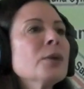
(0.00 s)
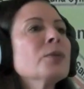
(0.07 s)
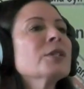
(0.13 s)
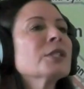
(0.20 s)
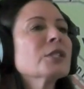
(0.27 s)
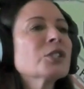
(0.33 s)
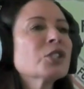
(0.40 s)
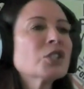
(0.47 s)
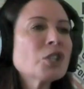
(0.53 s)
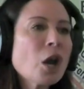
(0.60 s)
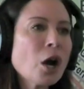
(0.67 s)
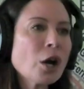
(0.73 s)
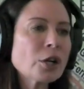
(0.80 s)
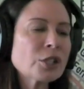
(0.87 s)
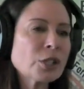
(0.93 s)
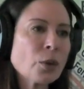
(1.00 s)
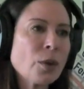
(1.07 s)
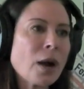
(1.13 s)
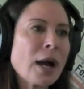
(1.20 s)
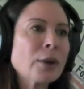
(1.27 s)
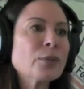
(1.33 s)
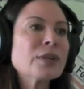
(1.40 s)
he was a star, so
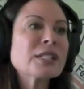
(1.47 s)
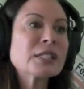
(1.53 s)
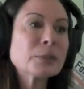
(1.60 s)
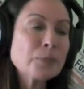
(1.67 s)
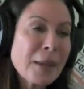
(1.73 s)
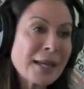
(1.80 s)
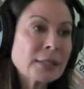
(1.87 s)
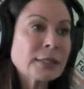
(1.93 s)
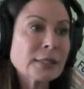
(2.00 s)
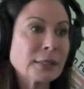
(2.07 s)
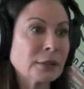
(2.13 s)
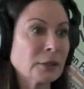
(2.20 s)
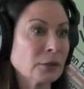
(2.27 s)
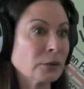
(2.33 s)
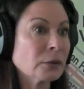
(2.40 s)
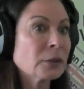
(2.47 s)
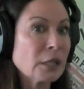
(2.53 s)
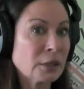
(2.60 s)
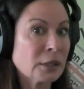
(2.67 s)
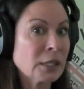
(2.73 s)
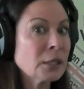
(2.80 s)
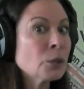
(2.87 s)
big, I respected
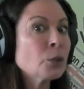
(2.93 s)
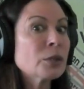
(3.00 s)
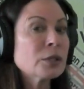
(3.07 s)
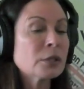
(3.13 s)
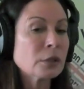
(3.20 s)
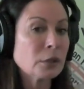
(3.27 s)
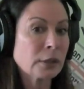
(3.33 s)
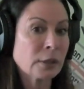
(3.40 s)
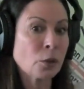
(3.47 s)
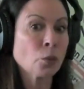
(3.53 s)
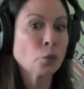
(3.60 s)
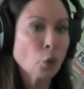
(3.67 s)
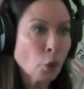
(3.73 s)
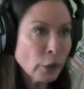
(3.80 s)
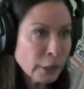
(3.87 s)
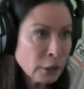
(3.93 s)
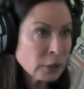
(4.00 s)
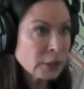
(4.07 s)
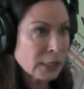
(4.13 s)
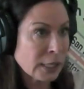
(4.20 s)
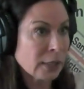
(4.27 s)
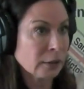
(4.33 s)
that this was
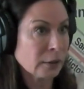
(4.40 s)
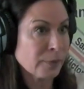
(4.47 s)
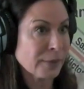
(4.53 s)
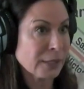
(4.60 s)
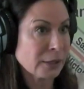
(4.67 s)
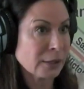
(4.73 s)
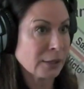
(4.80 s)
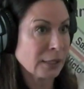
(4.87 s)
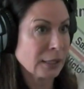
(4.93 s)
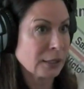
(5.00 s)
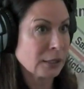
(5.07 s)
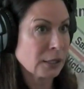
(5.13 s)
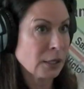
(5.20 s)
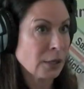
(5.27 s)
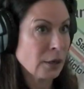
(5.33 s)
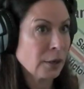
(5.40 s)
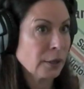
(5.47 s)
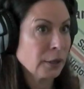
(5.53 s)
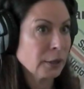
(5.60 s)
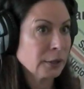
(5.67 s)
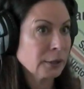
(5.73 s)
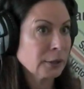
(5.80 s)
royalty in the business. Right.